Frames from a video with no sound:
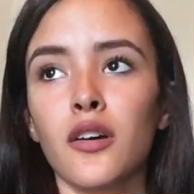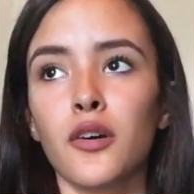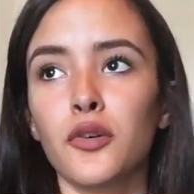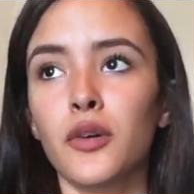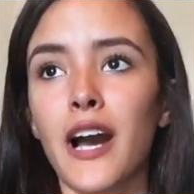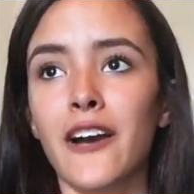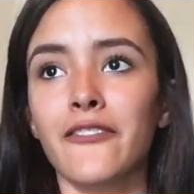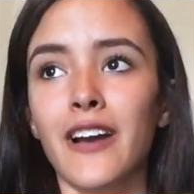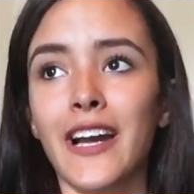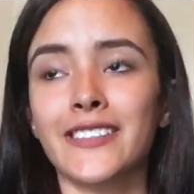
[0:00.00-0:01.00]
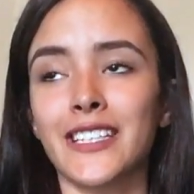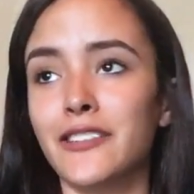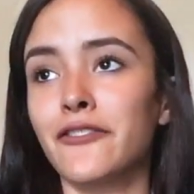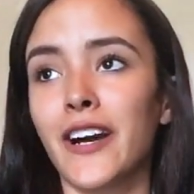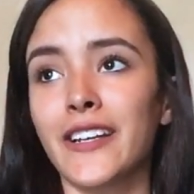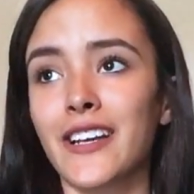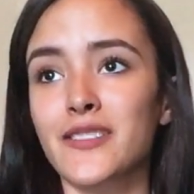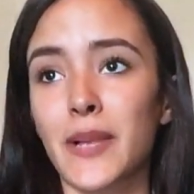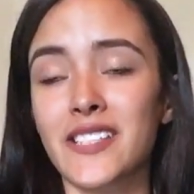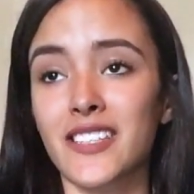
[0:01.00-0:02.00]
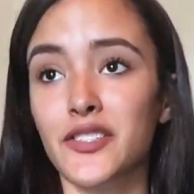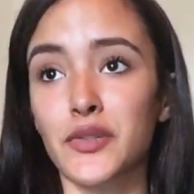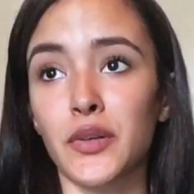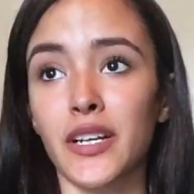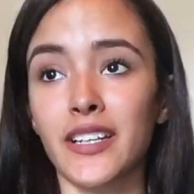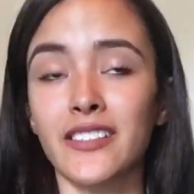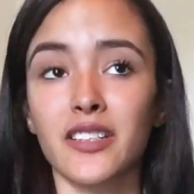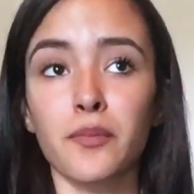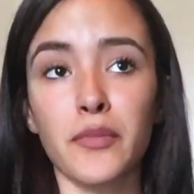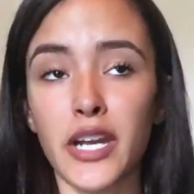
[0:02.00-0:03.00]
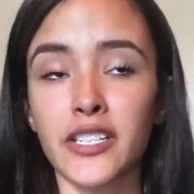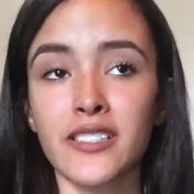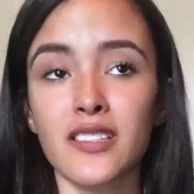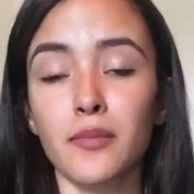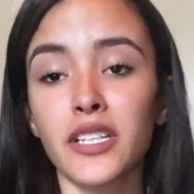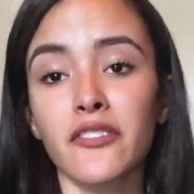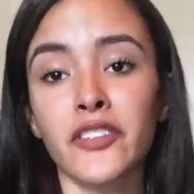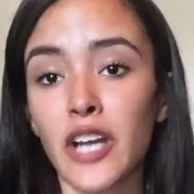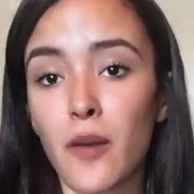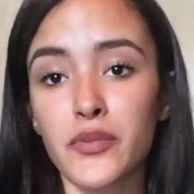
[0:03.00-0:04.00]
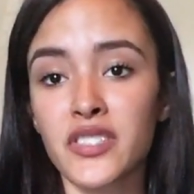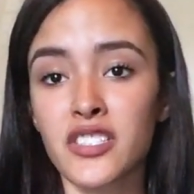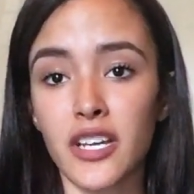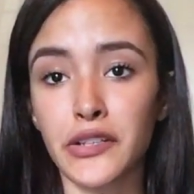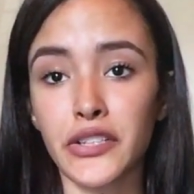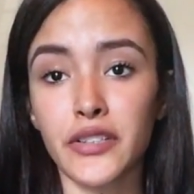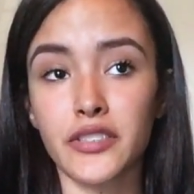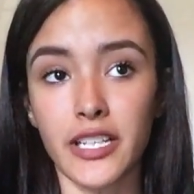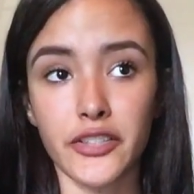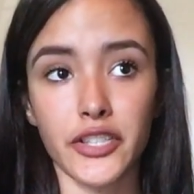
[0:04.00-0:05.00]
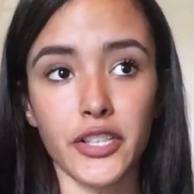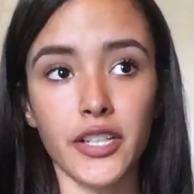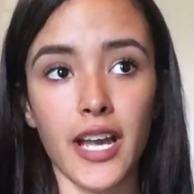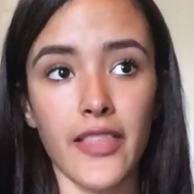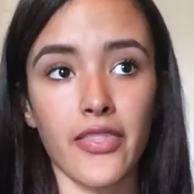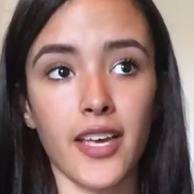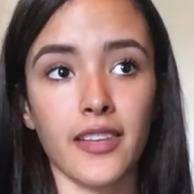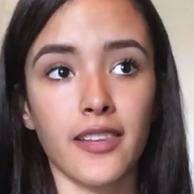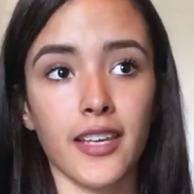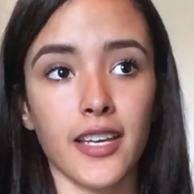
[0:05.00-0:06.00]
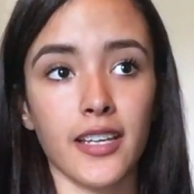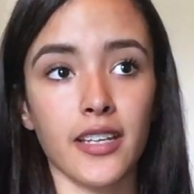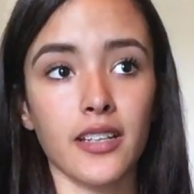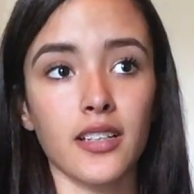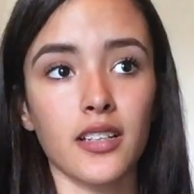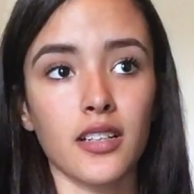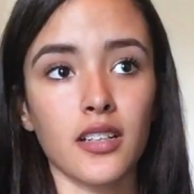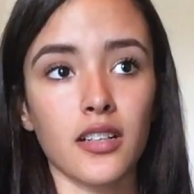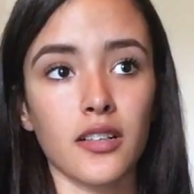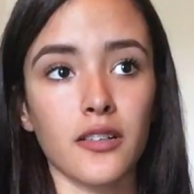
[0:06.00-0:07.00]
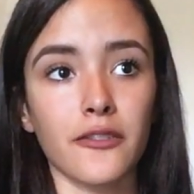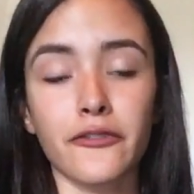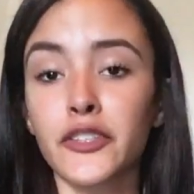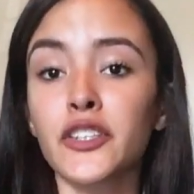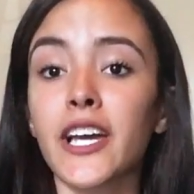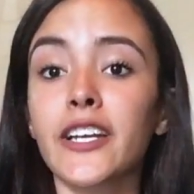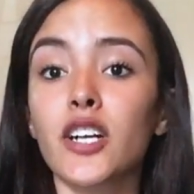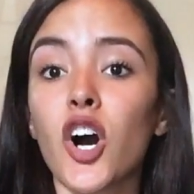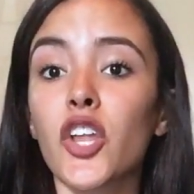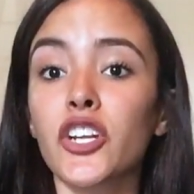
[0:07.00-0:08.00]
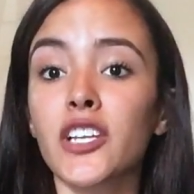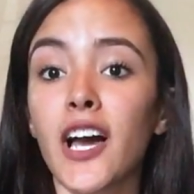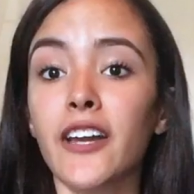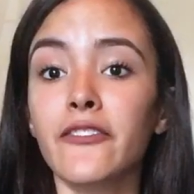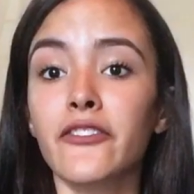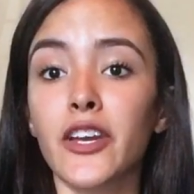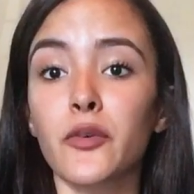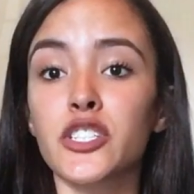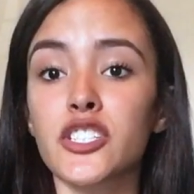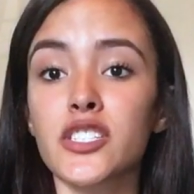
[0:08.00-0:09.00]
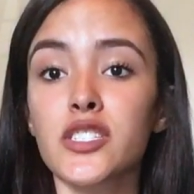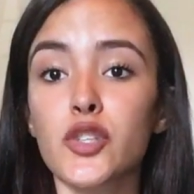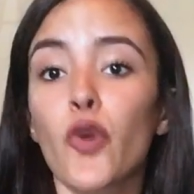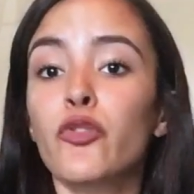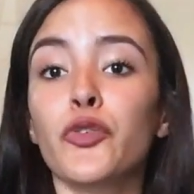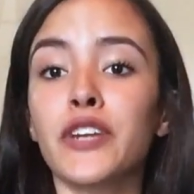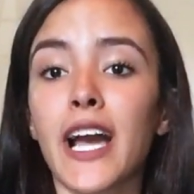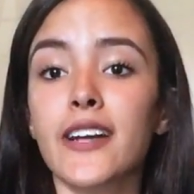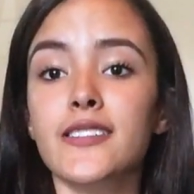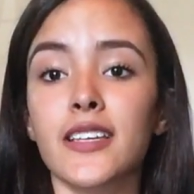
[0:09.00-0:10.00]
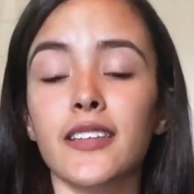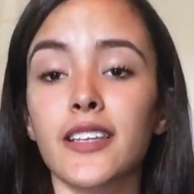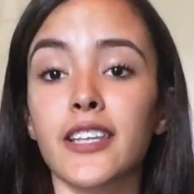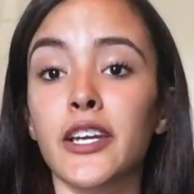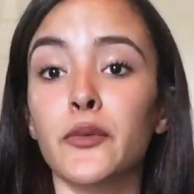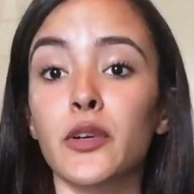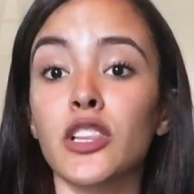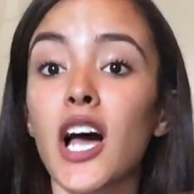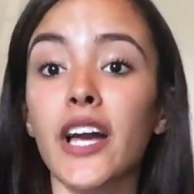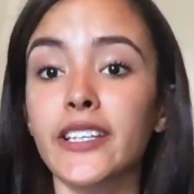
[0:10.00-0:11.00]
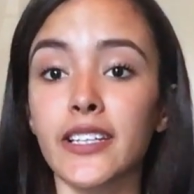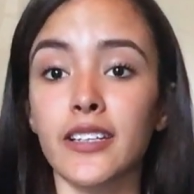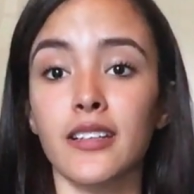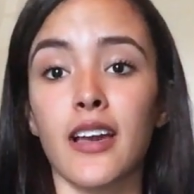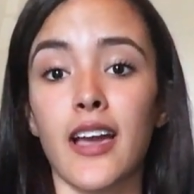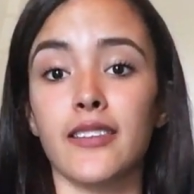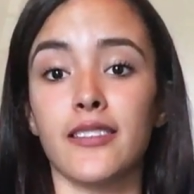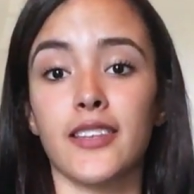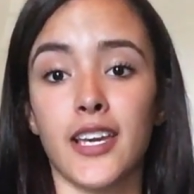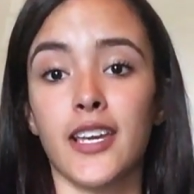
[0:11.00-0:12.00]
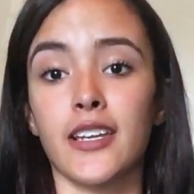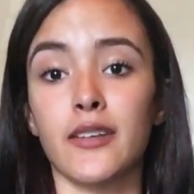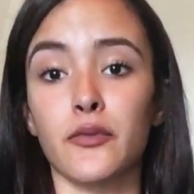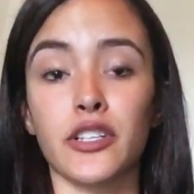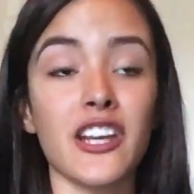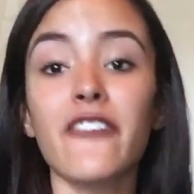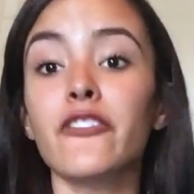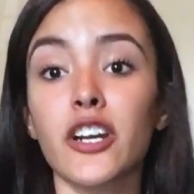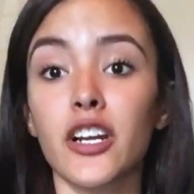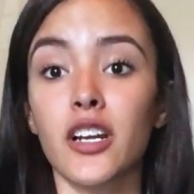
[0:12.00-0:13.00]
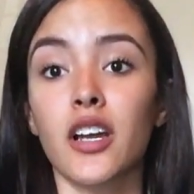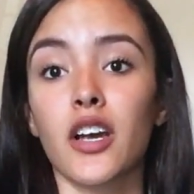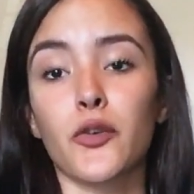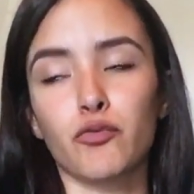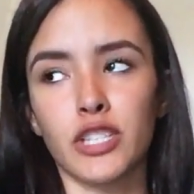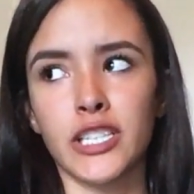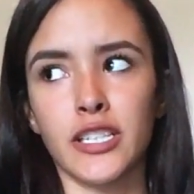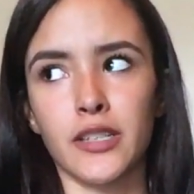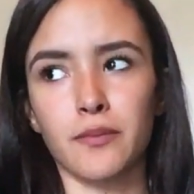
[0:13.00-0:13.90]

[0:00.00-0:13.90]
who have identified as bisexual and end up marrying somebody of the opposite gender, and then they feel like all their life they were just overreacting, that they were lying, and they were never really